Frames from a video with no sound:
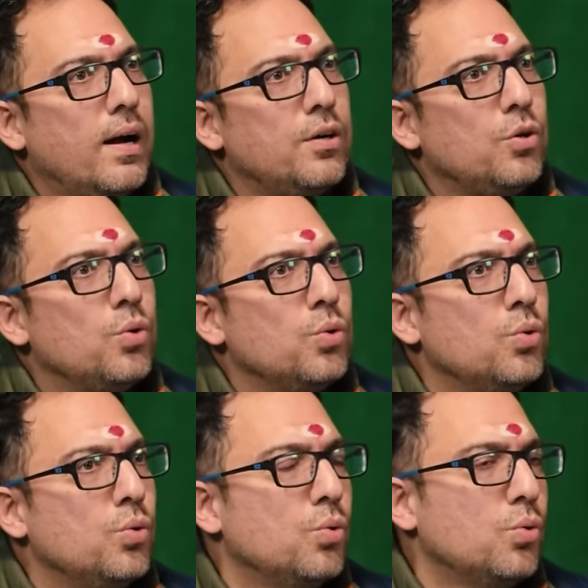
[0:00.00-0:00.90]
And
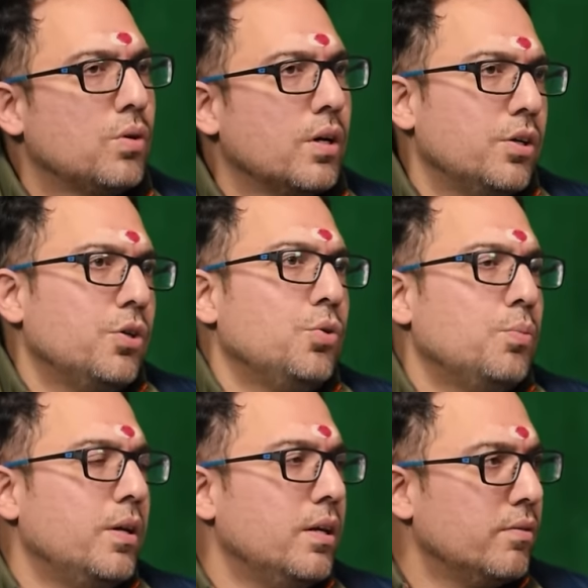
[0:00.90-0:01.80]
to continue
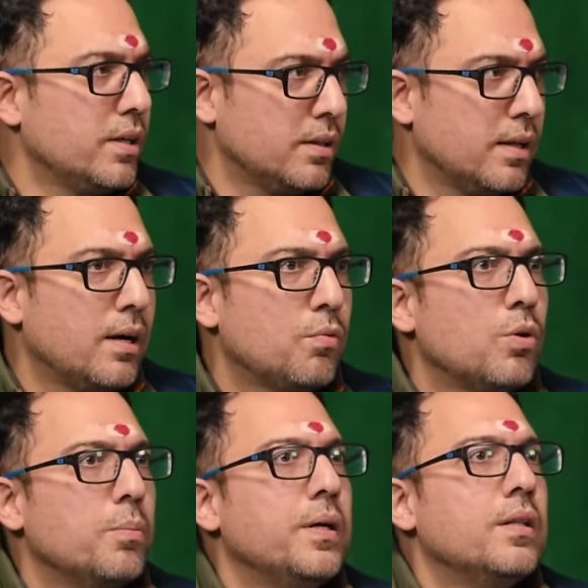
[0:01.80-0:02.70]
believing in that
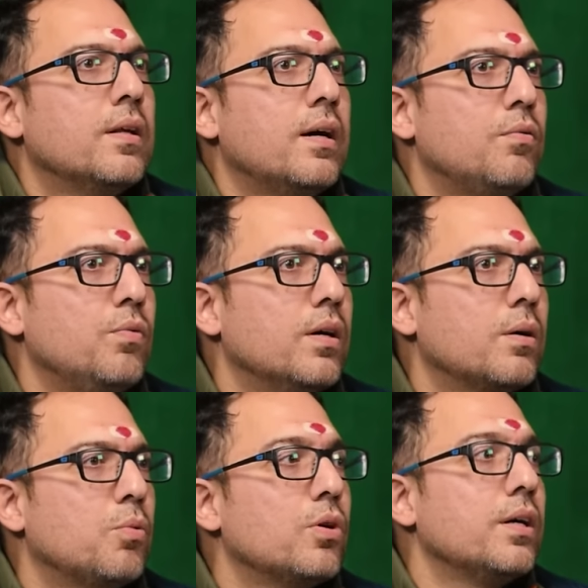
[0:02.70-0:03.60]
would mean that we are
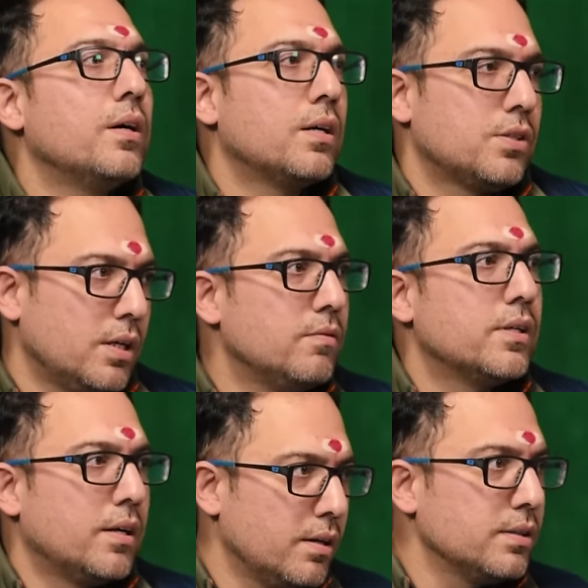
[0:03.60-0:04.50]
putting ourselves
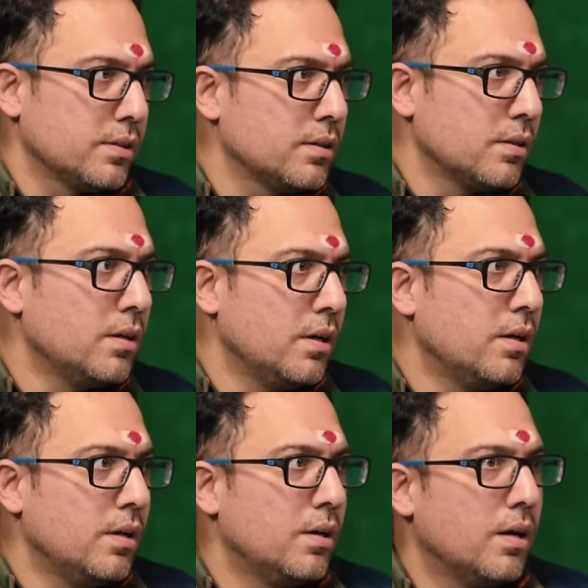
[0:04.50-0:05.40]
at risk.
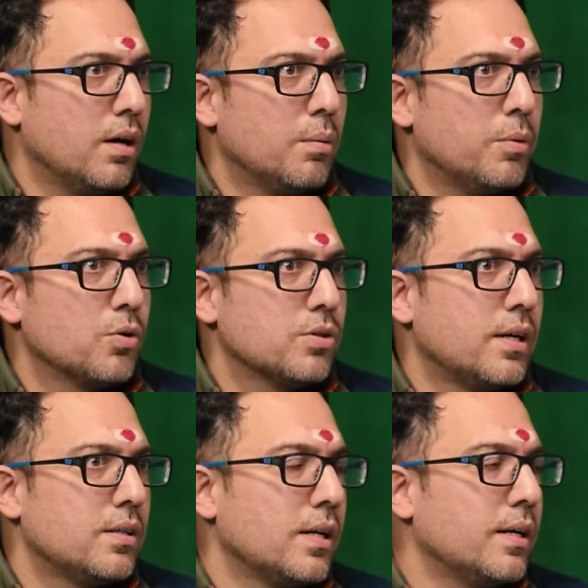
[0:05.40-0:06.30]
Because
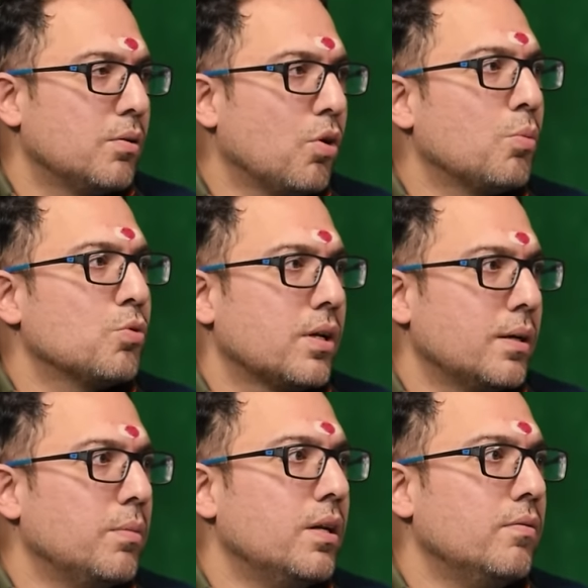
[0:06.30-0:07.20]
that is like almost
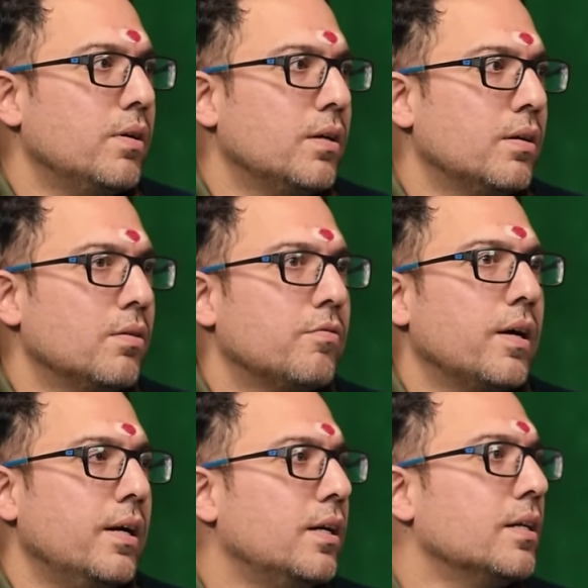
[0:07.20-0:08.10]
like believing in
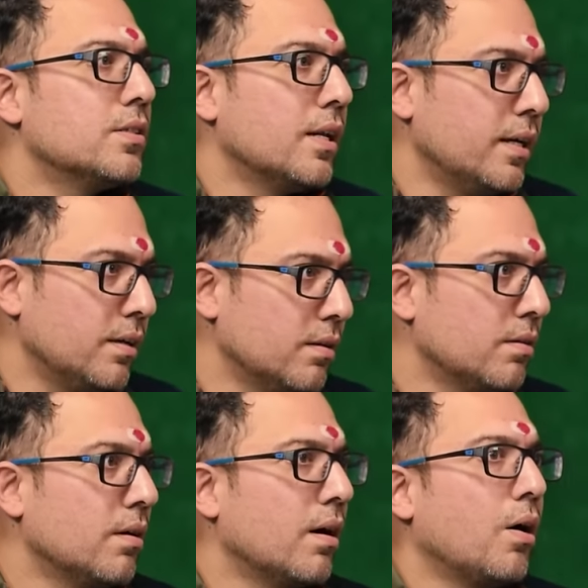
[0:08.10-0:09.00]
fairy tales, like
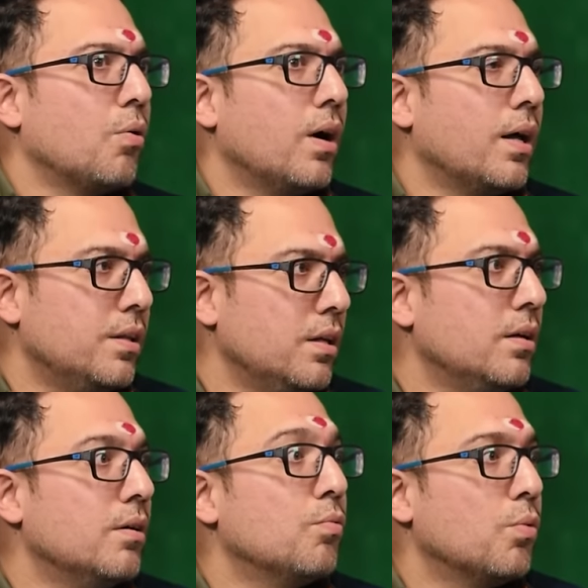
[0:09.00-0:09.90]
how
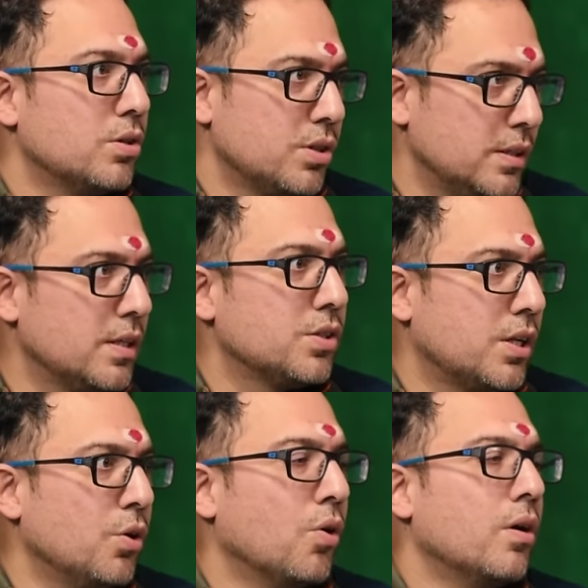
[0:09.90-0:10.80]
Gandhi was
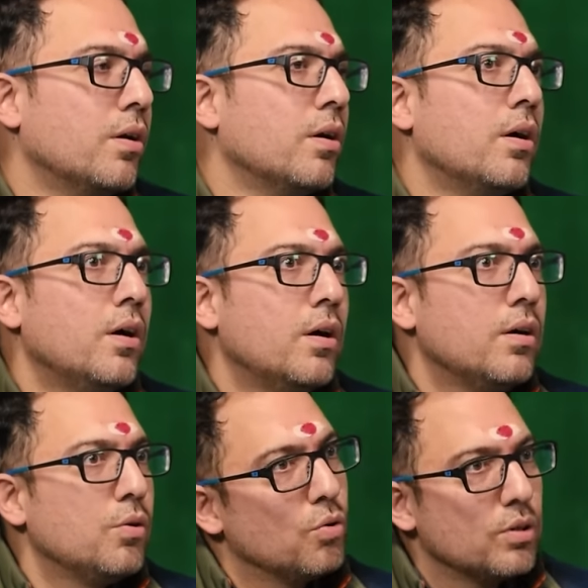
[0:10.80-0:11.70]
insisting on,
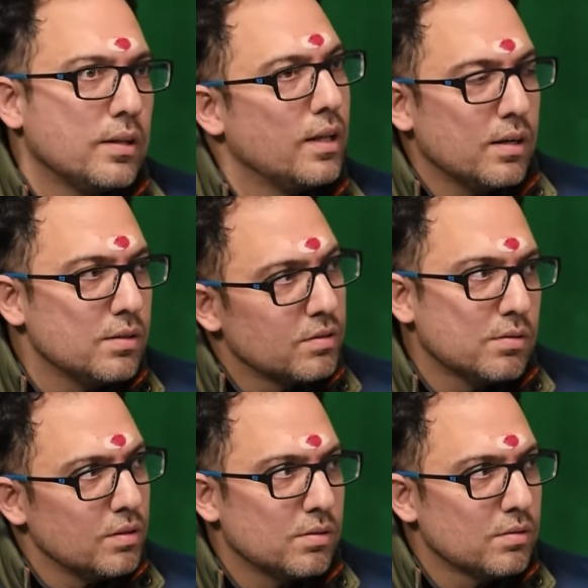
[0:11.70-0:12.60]
that there is
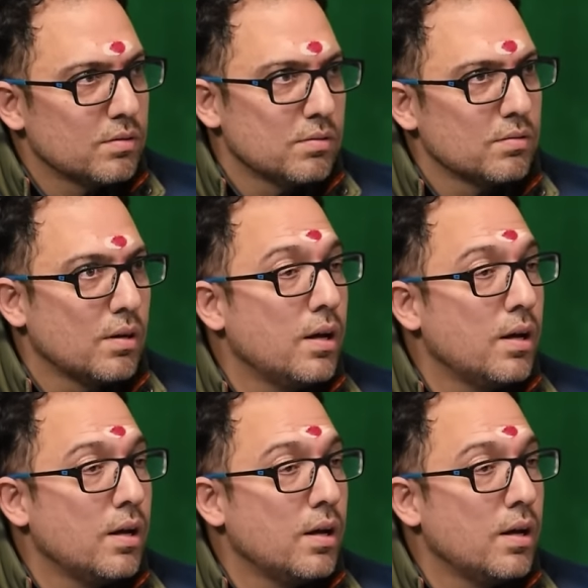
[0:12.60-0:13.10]
this.